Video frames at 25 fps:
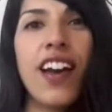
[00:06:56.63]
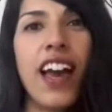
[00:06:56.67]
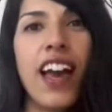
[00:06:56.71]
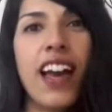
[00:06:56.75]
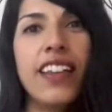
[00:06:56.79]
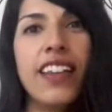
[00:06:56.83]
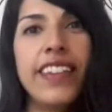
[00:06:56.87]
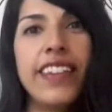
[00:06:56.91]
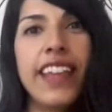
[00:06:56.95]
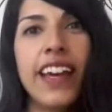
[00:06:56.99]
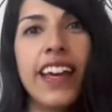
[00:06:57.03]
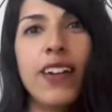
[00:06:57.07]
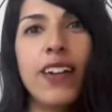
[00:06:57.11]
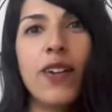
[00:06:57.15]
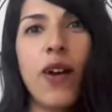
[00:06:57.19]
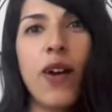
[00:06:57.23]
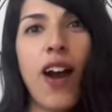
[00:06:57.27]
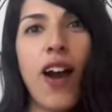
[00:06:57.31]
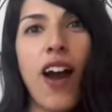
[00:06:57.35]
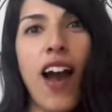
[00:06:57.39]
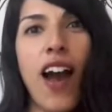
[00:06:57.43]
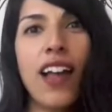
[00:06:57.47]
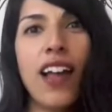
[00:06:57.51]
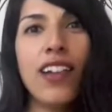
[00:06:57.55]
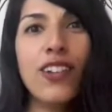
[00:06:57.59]
And then
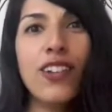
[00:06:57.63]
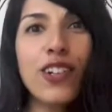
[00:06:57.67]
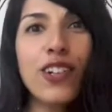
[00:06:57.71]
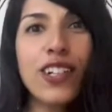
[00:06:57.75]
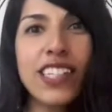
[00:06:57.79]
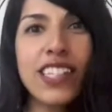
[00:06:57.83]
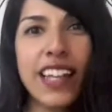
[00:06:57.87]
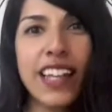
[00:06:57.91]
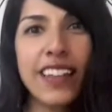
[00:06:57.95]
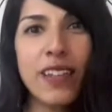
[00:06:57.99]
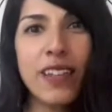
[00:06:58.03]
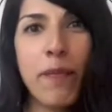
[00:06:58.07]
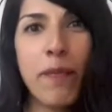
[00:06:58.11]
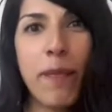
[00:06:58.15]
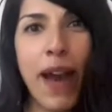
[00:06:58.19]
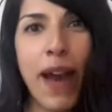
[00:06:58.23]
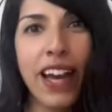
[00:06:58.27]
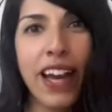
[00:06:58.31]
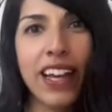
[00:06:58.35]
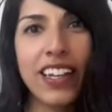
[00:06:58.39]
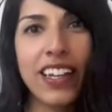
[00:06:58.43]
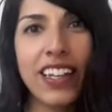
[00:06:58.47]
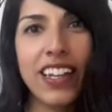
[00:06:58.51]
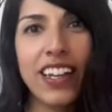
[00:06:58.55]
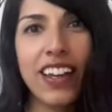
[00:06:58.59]
I looked at the
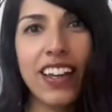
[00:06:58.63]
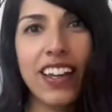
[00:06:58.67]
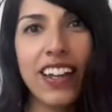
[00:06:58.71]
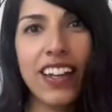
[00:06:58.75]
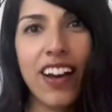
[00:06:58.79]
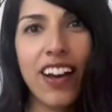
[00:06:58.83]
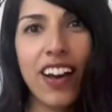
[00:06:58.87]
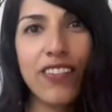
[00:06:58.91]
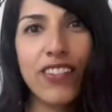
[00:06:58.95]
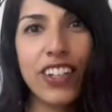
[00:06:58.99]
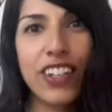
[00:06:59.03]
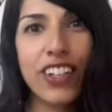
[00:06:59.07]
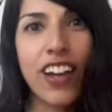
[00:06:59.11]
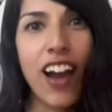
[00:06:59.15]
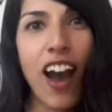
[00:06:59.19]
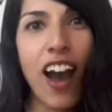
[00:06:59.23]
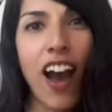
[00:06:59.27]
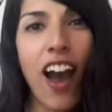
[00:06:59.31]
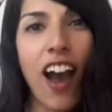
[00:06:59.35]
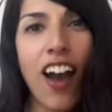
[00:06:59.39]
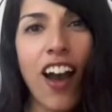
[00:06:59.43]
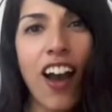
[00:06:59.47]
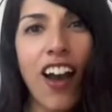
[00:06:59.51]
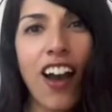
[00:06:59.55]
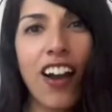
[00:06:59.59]
back of the
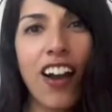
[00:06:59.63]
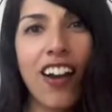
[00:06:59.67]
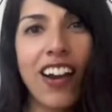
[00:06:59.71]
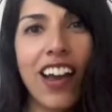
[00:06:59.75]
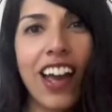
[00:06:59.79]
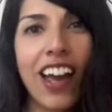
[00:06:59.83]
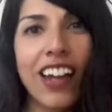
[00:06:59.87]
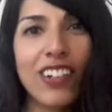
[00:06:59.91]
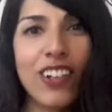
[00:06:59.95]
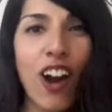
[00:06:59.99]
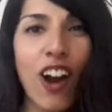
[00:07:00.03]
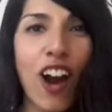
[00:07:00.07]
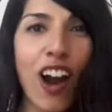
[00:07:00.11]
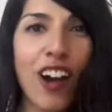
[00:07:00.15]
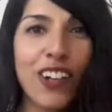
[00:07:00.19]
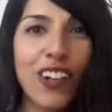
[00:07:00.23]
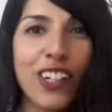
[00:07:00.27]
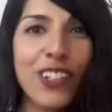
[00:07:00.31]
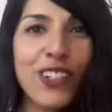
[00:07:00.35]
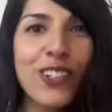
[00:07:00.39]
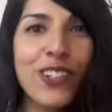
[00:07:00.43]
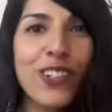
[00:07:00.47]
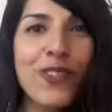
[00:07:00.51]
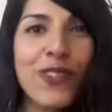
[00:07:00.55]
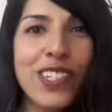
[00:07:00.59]
car, and Kari
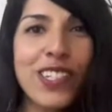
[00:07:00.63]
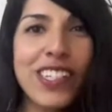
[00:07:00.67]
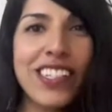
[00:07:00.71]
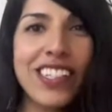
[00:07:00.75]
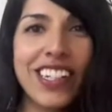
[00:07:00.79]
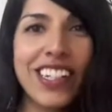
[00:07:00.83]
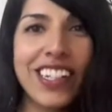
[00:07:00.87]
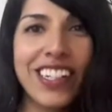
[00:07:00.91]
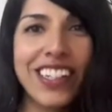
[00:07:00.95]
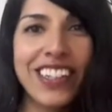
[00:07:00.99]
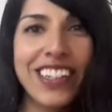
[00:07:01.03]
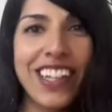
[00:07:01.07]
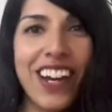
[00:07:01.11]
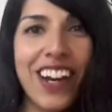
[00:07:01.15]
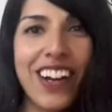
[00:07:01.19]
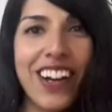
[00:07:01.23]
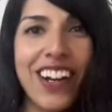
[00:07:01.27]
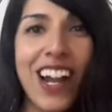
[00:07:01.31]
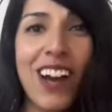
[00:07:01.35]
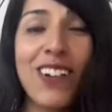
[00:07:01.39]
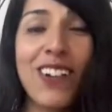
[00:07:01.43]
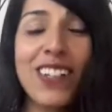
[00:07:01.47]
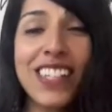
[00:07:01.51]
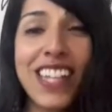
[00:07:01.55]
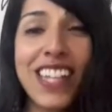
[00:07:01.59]
Good was sitting there, and I was